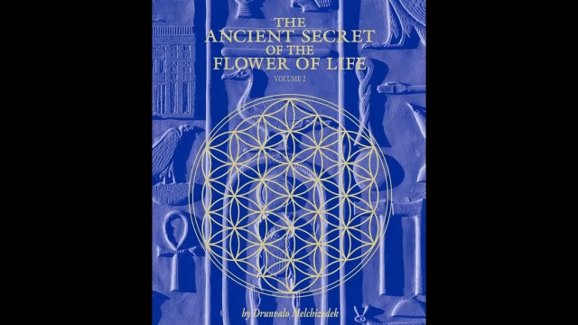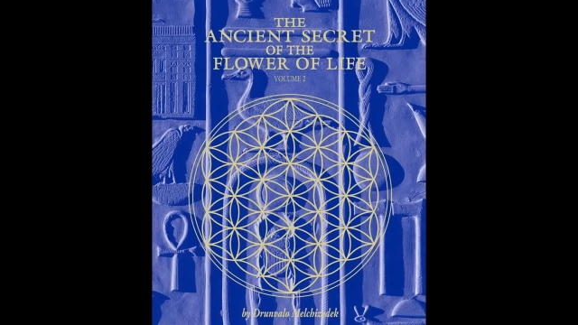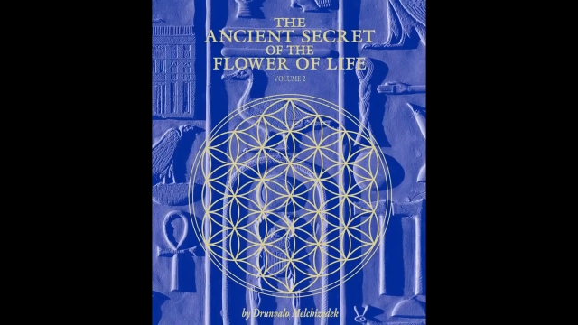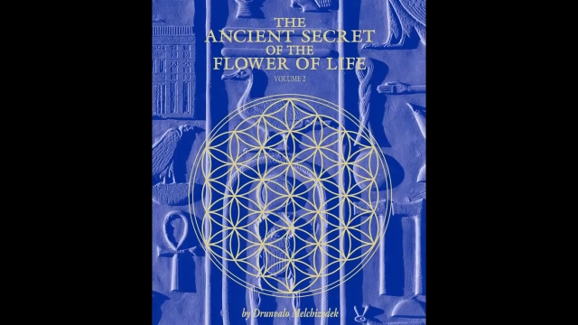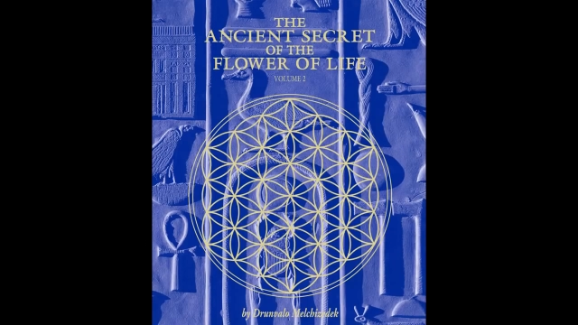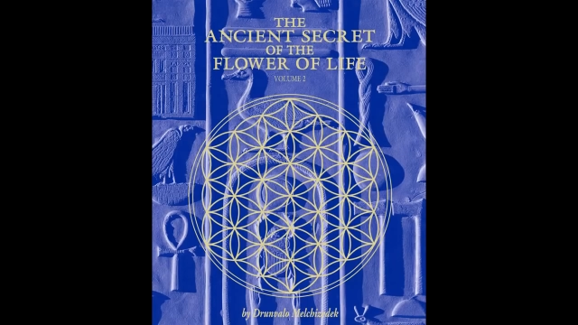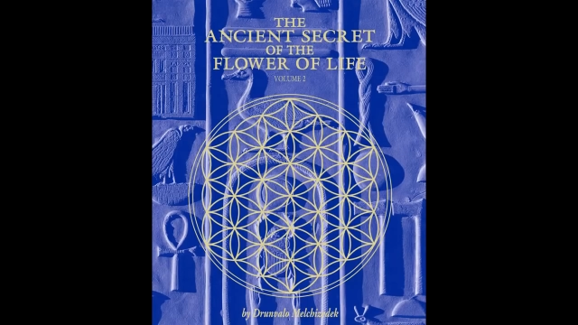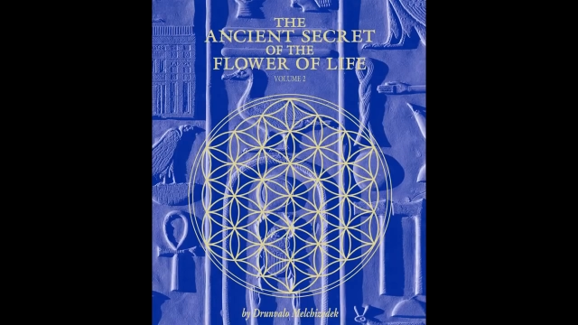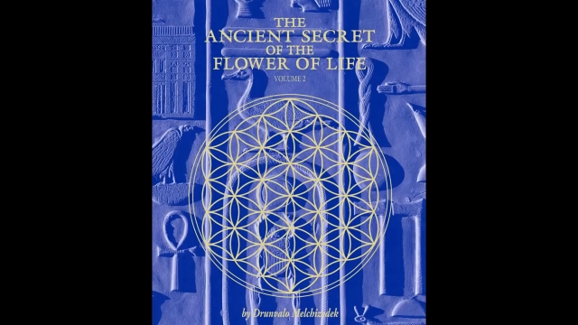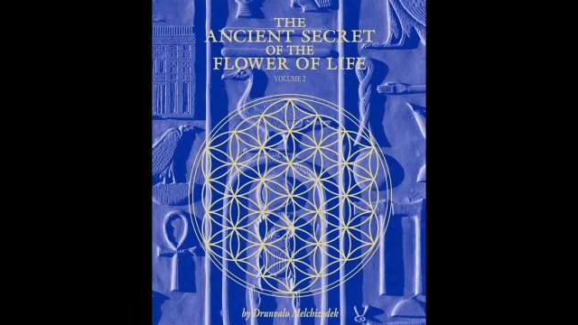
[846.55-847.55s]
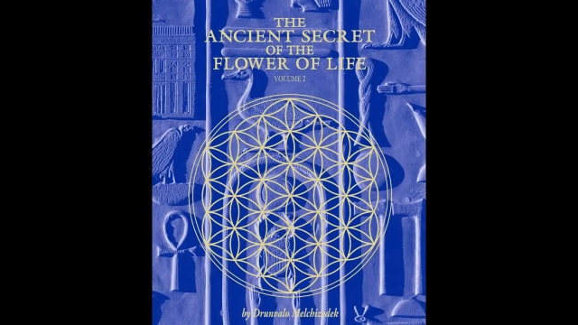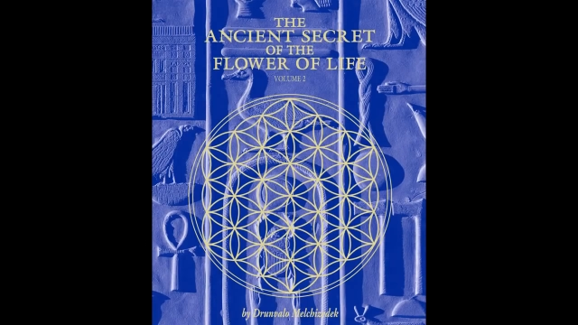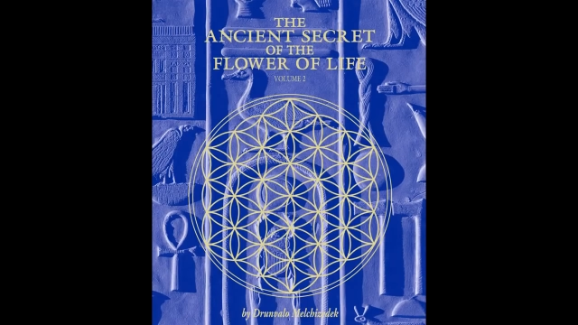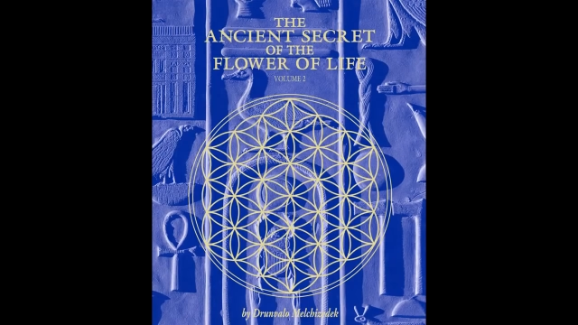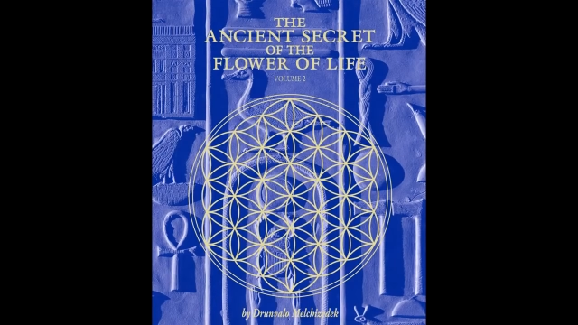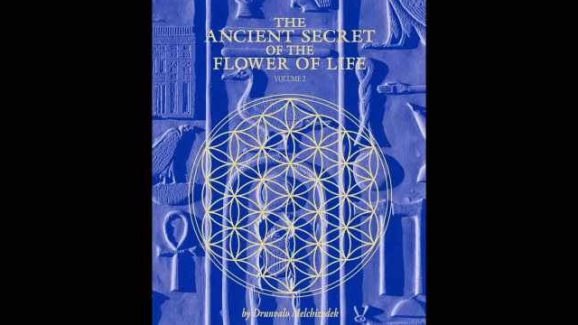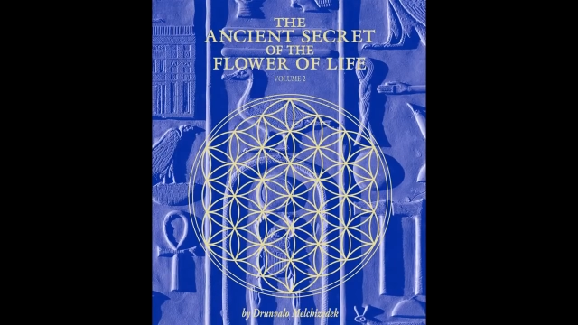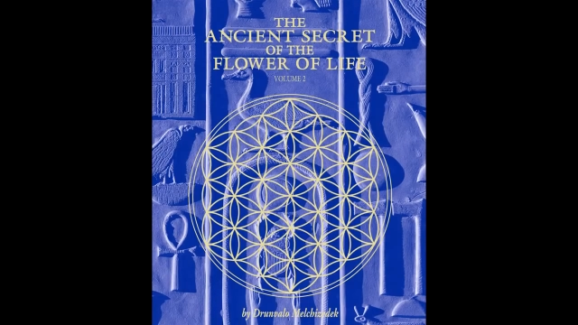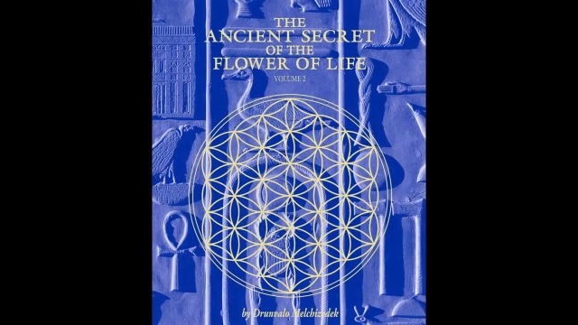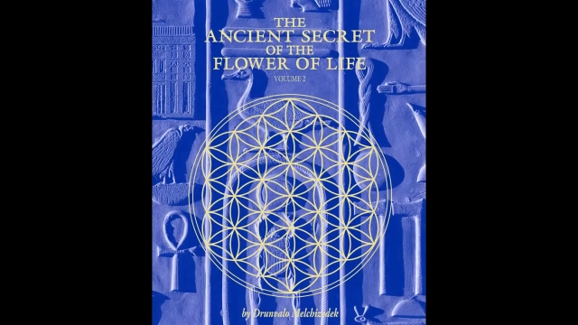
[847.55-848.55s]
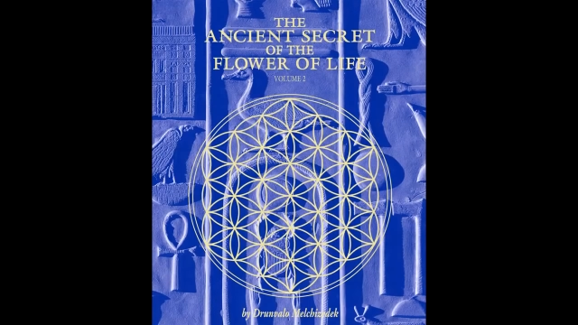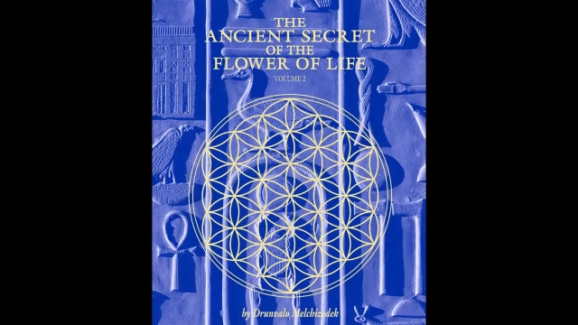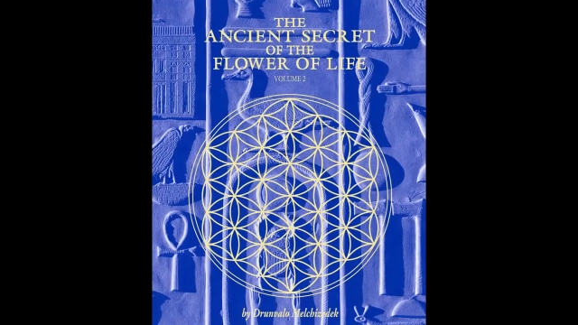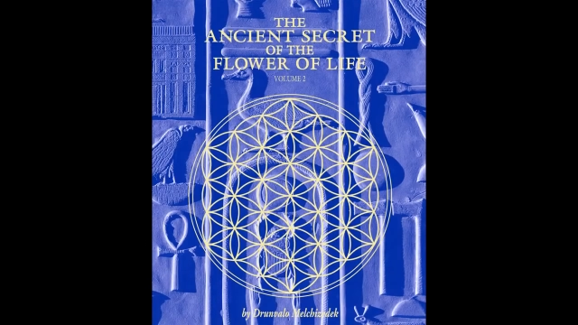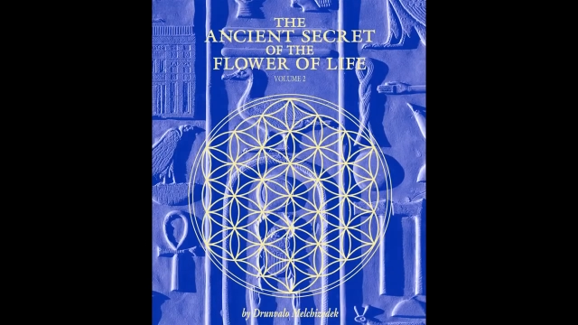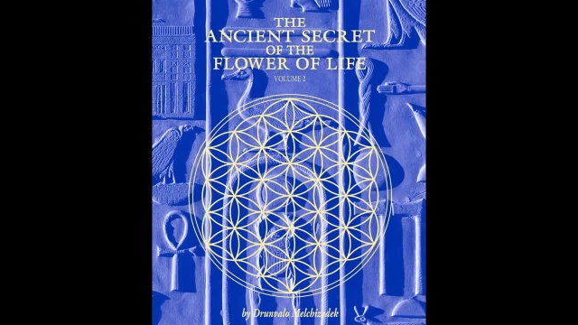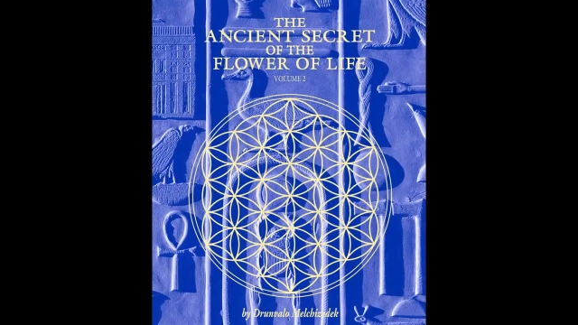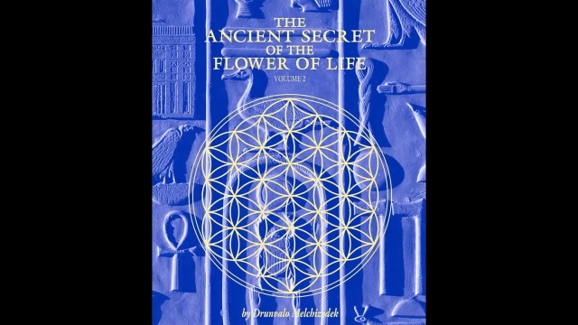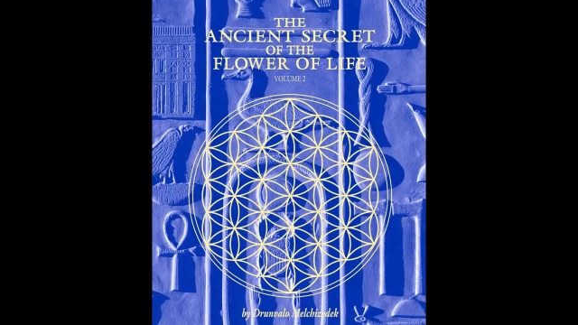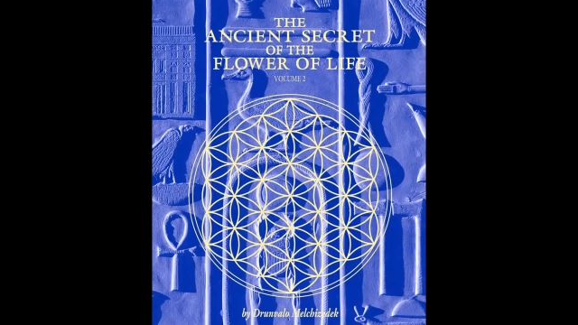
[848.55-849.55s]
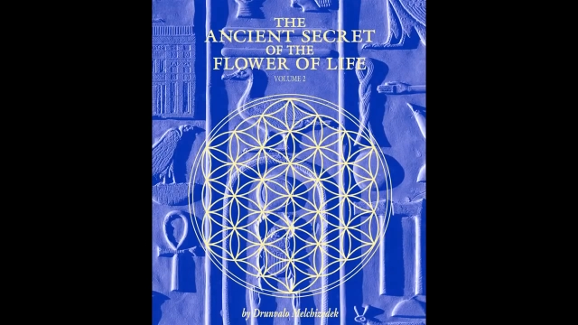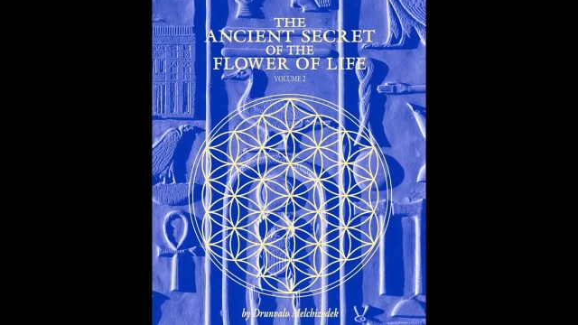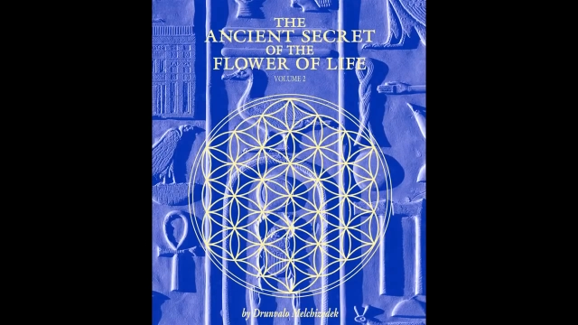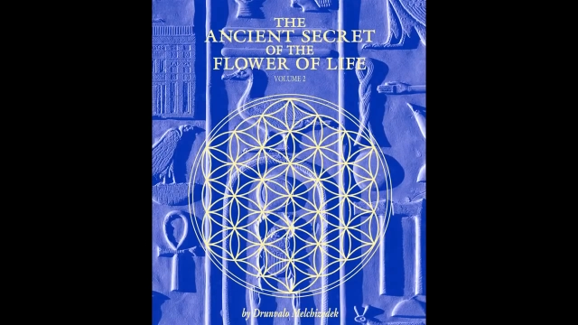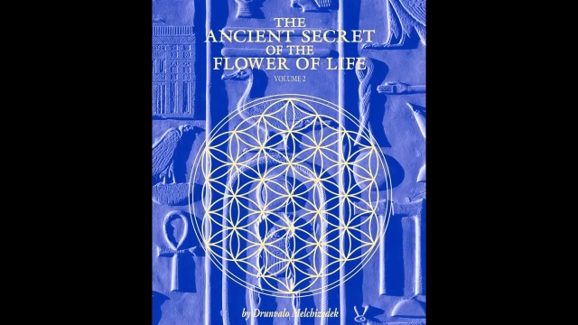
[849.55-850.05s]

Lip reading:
(no speaker visible)